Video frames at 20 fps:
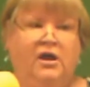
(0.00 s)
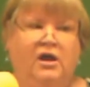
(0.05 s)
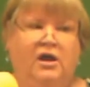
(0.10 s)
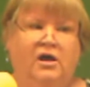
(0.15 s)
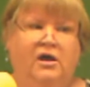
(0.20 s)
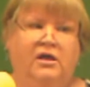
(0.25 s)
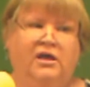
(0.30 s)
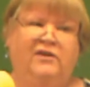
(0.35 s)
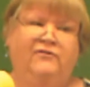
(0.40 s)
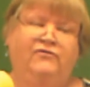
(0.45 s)

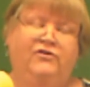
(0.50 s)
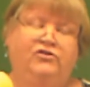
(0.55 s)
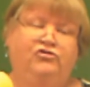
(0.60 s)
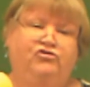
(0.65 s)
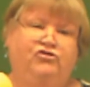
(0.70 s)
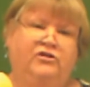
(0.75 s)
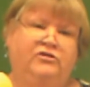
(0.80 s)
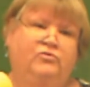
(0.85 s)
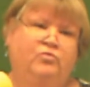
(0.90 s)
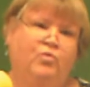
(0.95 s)
If it's
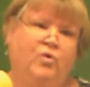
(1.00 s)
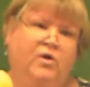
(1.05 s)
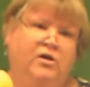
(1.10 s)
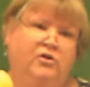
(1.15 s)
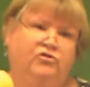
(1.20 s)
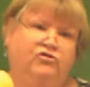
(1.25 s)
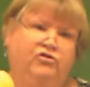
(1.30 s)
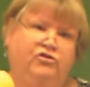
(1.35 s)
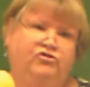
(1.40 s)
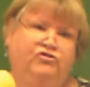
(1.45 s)
just 1 or
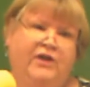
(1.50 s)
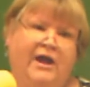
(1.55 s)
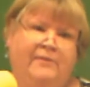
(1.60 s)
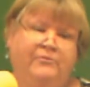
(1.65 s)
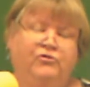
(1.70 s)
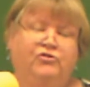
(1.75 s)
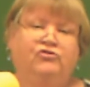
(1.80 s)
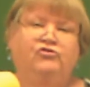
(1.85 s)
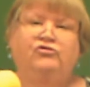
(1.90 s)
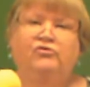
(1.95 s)
2
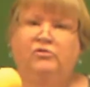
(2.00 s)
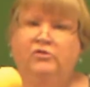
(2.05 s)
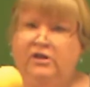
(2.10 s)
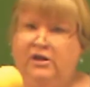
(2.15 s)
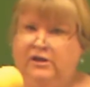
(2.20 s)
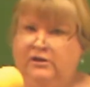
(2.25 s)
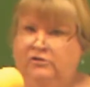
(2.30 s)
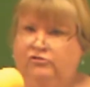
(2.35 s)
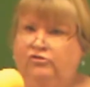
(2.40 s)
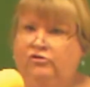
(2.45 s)
chapters, you'll get
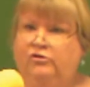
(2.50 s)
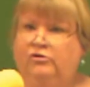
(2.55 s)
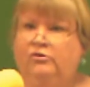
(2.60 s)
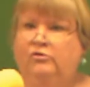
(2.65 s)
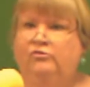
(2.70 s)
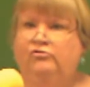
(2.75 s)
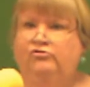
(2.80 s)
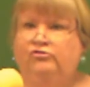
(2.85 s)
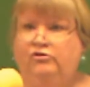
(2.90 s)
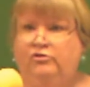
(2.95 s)
it
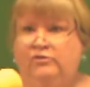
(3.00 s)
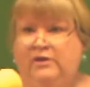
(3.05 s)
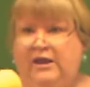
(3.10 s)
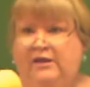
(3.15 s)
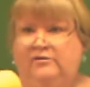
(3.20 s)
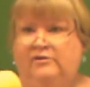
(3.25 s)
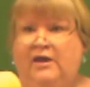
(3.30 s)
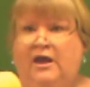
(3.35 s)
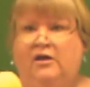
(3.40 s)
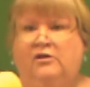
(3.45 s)
2
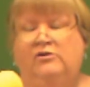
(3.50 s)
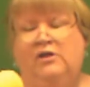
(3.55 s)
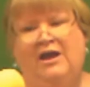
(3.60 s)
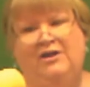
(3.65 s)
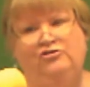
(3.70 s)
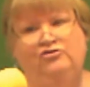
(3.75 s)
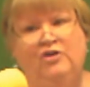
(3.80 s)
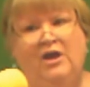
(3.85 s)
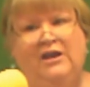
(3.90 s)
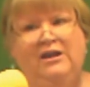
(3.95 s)
days out. I
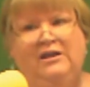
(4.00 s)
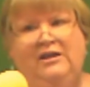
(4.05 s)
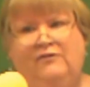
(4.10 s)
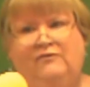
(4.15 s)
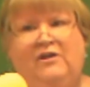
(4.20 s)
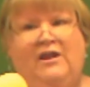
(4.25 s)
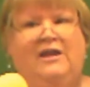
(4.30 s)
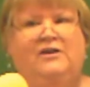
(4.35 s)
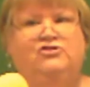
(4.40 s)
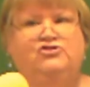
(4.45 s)
try to give an
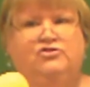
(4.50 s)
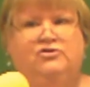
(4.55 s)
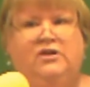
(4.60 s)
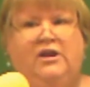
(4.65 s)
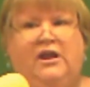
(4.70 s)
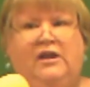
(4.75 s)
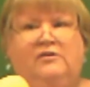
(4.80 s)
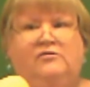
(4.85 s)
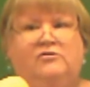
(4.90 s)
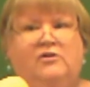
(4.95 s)
extra
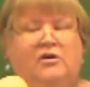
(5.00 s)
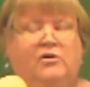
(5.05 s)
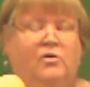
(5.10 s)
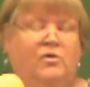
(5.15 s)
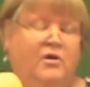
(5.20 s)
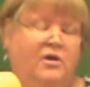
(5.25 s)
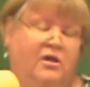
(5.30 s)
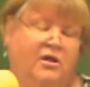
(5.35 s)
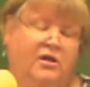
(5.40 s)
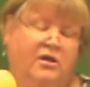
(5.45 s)
day, so
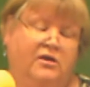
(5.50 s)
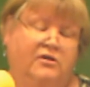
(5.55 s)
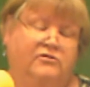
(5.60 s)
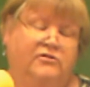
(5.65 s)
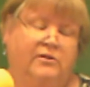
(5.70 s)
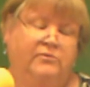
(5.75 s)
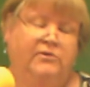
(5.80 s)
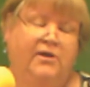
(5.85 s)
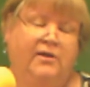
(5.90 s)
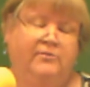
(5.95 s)

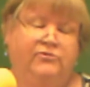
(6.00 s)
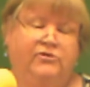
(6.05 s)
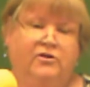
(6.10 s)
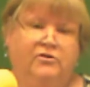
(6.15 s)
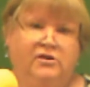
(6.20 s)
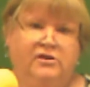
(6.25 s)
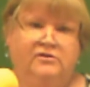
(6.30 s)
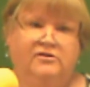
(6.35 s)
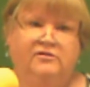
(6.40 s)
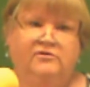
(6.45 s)
sometimes they'll
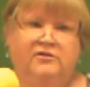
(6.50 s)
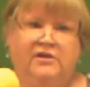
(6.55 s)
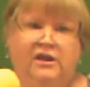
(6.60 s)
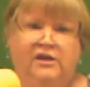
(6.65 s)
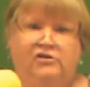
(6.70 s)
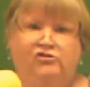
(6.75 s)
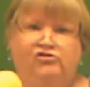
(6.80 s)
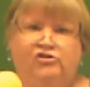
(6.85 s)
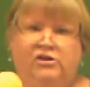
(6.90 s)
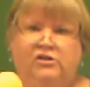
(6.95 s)
get the study
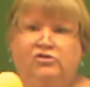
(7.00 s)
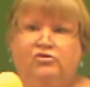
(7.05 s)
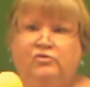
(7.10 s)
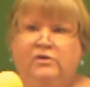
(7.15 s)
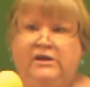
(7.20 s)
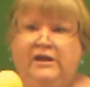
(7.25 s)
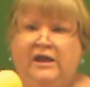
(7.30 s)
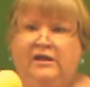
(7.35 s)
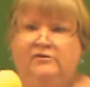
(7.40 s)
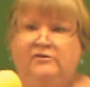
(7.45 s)
sheet 3
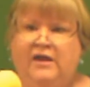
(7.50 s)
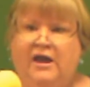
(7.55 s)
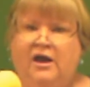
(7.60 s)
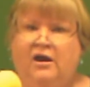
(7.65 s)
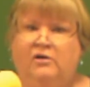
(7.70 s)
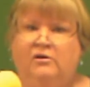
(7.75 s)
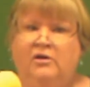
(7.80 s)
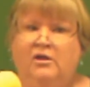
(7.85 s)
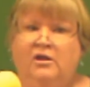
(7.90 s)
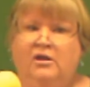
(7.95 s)
days
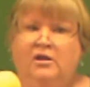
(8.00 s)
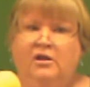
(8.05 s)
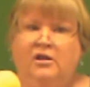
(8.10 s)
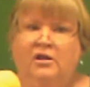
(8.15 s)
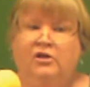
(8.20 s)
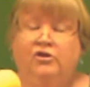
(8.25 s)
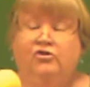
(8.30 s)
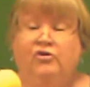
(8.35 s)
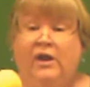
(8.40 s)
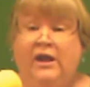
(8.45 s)
out.
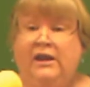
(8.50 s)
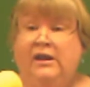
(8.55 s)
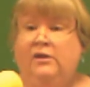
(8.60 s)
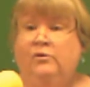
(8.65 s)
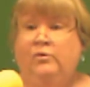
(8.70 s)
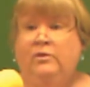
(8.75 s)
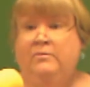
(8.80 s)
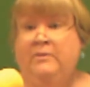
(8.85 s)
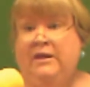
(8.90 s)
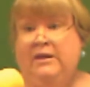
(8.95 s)
Granted,
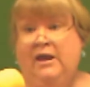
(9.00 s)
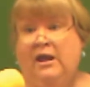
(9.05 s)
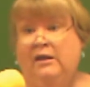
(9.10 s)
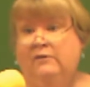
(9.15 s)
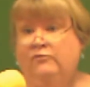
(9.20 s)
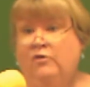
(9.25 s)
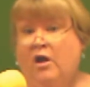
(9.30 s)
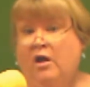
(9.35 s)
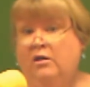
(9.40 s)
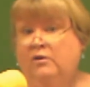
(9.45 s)
we may not have
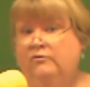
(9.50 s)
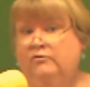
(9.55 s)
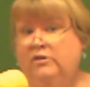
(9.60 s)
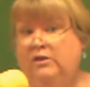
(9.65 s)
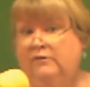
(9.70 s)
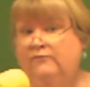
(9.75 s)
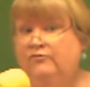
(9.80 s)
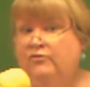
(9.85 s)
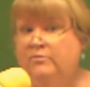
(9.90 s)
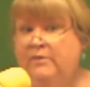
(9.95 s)
gone over the
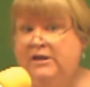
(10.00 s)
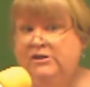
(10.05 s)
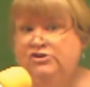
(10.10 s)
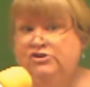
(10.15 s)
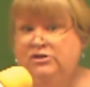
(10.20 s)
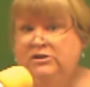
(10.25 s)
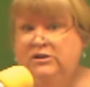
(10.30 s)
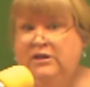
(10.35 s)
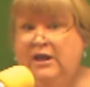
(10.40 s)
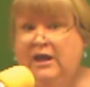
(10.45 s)

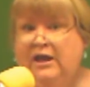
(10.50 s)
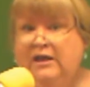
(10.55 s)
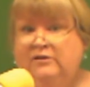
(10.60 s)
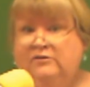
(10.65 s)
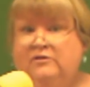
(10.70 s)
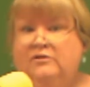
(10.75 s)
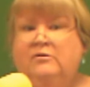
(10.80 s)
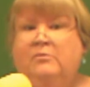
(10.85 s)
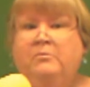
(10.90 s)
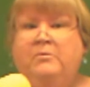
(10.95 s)
information
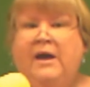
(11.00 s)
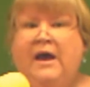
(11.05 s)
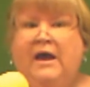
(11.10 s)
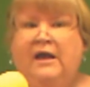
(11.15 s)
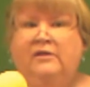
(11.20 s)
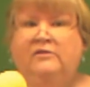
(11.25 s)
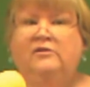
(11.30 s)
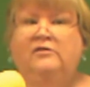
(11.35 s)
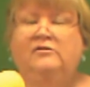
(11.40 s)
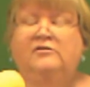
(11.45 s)
yet, but
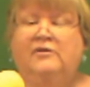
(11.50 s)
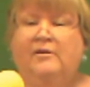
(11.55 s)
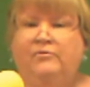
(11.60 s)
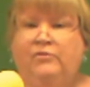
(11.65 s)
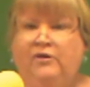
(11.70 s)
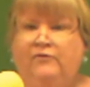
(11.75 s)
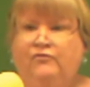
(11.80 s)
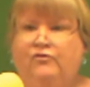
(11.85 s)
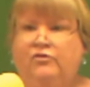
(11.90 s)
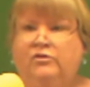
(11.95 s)
it's
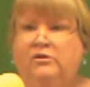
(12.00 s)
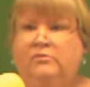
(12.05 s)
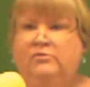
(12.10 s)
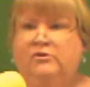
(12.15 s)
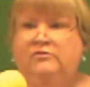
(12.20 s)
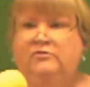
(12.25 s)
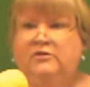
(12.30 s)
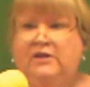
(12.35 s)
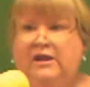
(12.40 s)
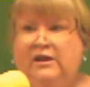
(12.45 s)
something for them to
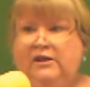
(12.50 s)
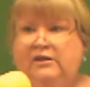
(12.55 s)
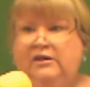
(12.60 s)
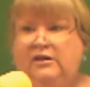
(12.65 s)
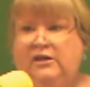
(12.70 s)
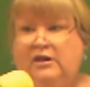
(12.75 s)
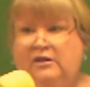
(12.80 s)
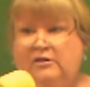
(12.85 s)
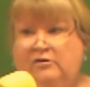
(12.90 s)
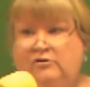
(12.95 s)
study to
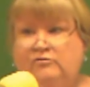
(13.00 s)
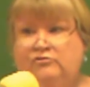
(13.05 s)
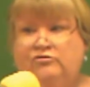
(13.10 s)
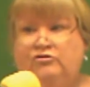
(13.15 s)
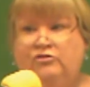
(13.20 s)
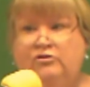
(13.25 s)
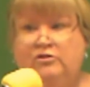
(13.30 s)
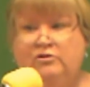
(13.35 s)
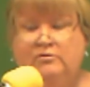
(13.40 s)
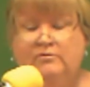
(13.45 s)
get used
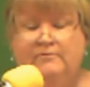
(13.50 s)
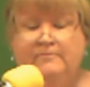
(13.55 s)
to